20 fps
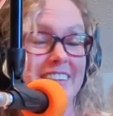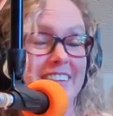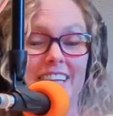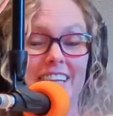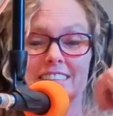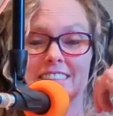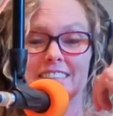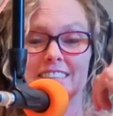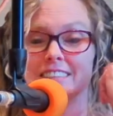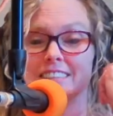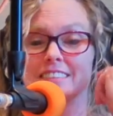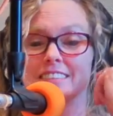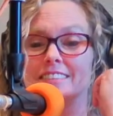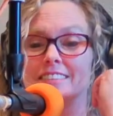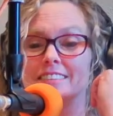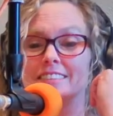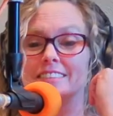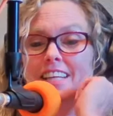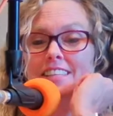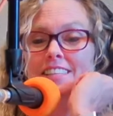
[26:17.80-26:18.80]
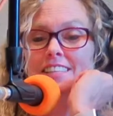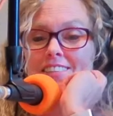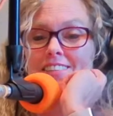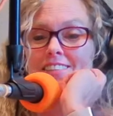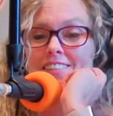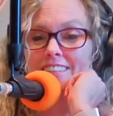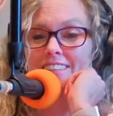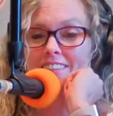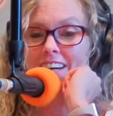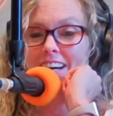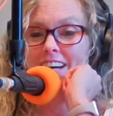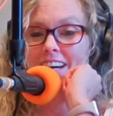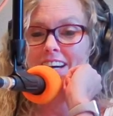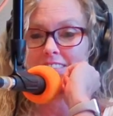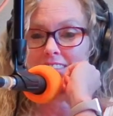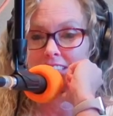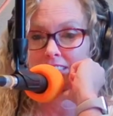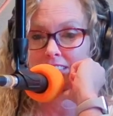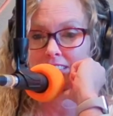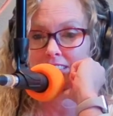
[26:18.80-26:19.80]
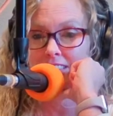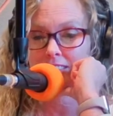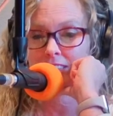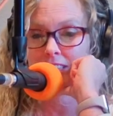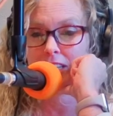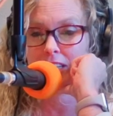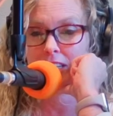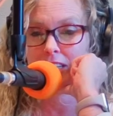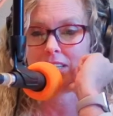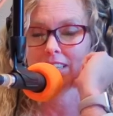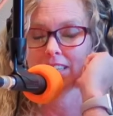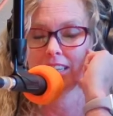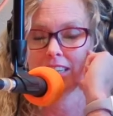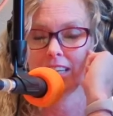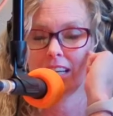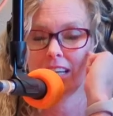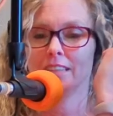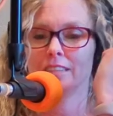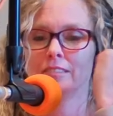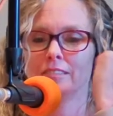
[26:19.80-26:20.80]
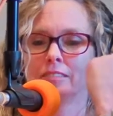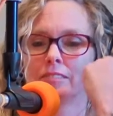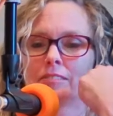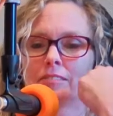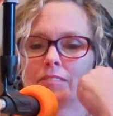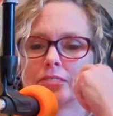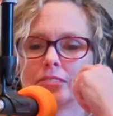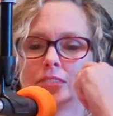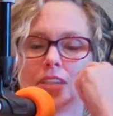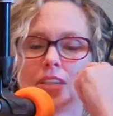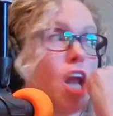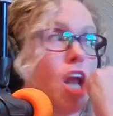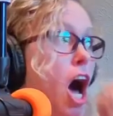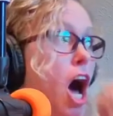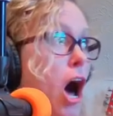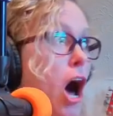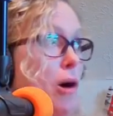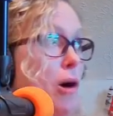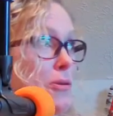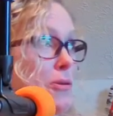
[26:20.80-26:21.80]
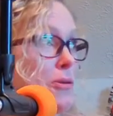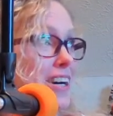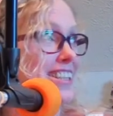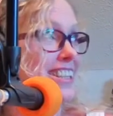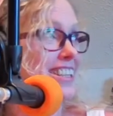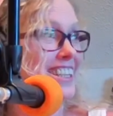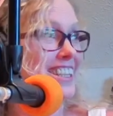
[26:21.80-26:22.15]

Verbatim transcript: That's you. That's on you. I don't know. I'm not. Amy's address is no.